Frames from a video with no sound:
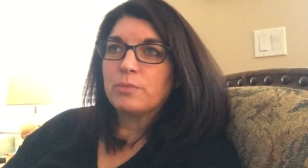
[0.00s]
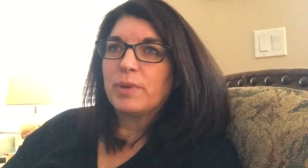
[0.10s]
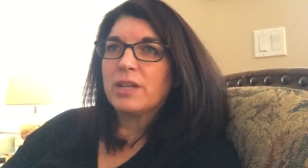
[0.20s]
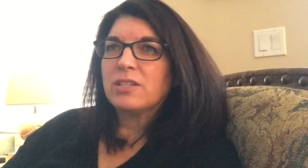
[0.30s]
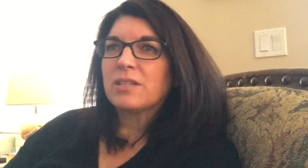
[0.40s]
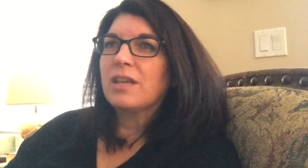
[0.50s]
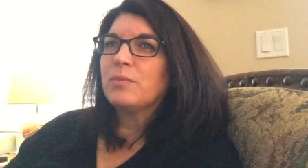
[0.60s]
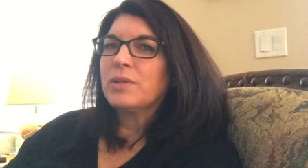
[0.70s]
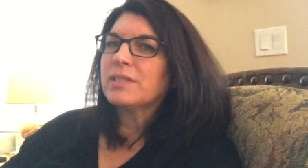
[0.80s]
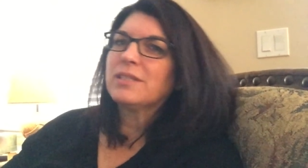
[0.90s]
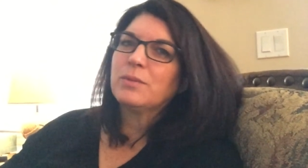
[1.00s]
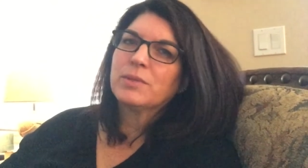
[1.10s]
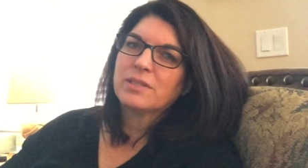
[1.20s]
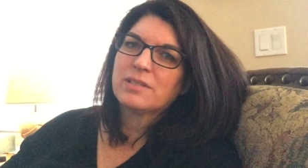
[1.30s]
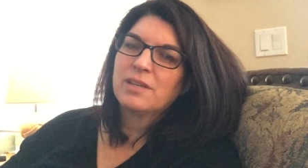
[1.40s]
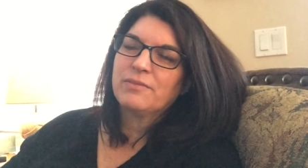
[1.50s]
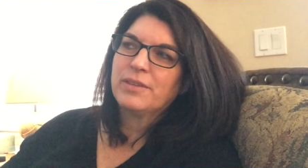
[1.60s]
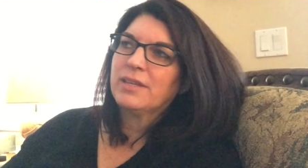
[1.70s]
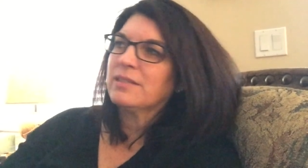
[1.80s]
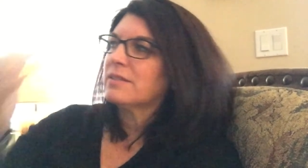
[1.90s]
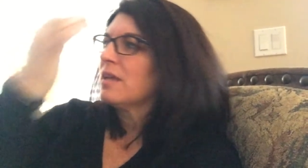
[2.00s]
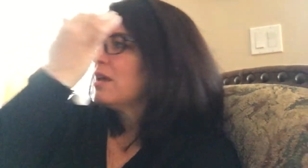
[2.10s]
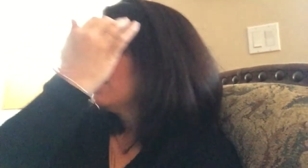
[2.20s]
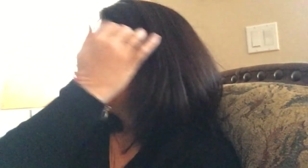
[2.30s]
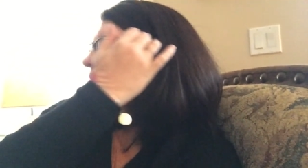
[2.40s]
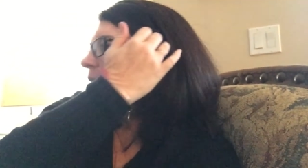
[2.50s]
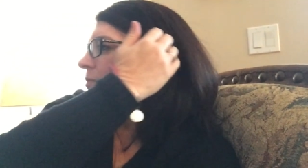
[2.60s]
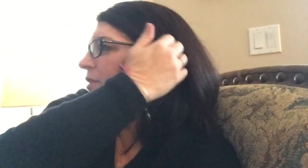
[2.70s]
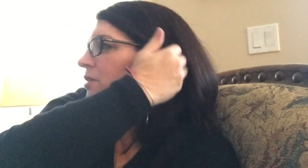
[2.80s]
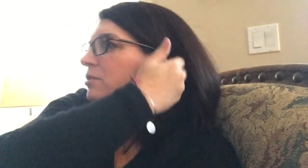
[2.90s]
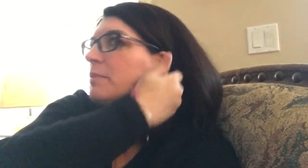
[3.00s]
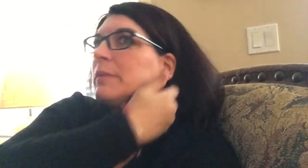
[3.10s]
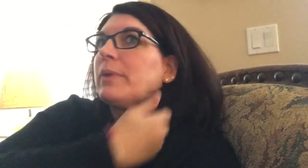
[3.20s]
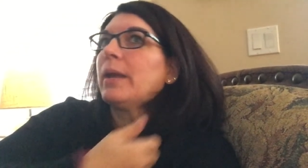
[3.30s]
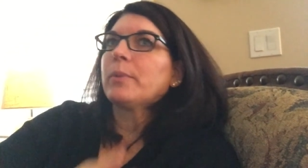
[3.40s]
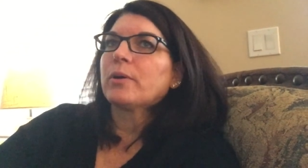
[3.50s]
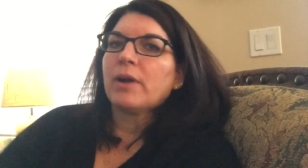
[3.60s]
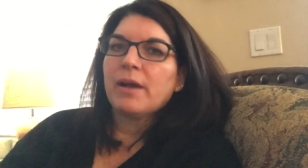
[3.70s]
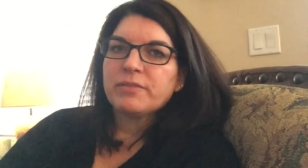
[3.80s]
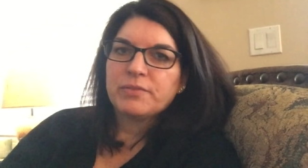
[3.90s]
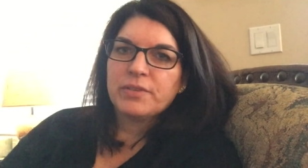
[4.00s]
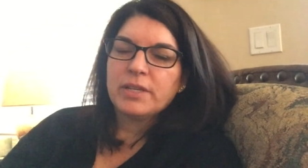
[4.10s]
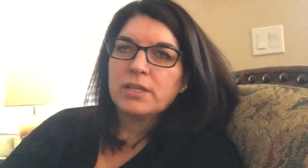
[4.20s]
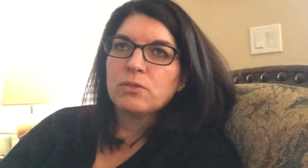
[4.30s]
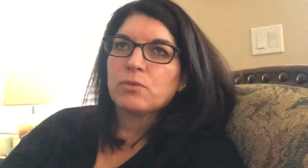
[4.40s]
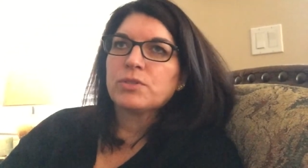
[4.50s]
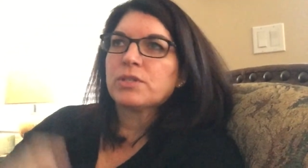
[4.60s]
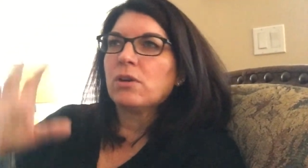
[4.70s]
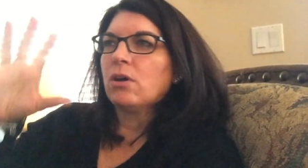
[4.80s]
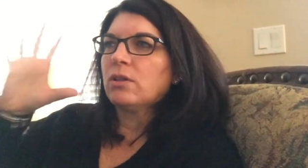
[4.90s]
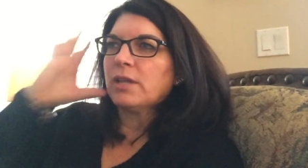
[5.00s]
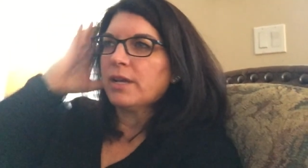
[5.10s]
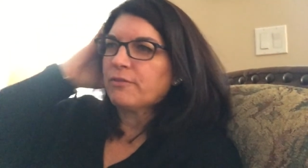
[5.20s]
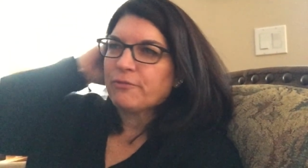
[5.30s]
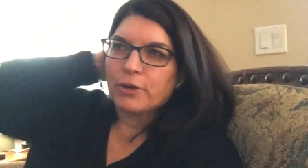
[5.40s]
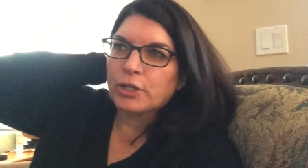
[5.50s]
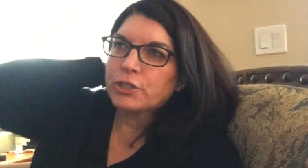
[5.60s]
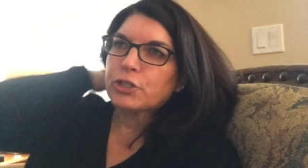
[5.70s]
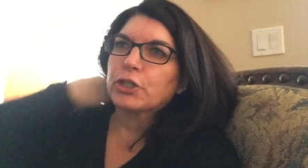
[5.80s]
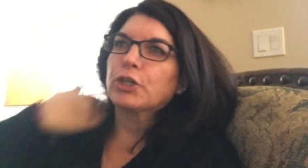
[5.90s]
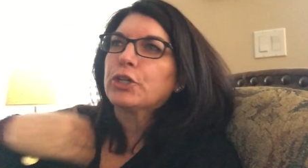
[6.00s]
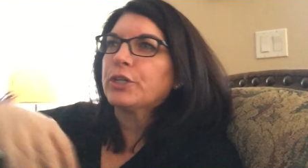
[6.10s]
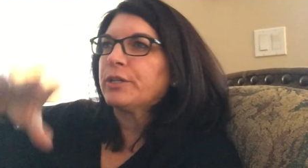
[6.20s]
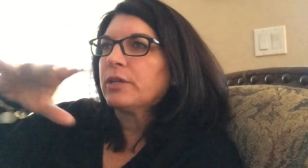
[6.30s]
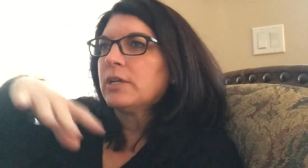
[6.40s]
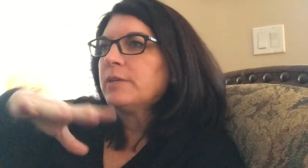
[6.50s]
But I just kind of want to see what the stuff is um, you know, do my paper crafts fit in or is it all like furniture and,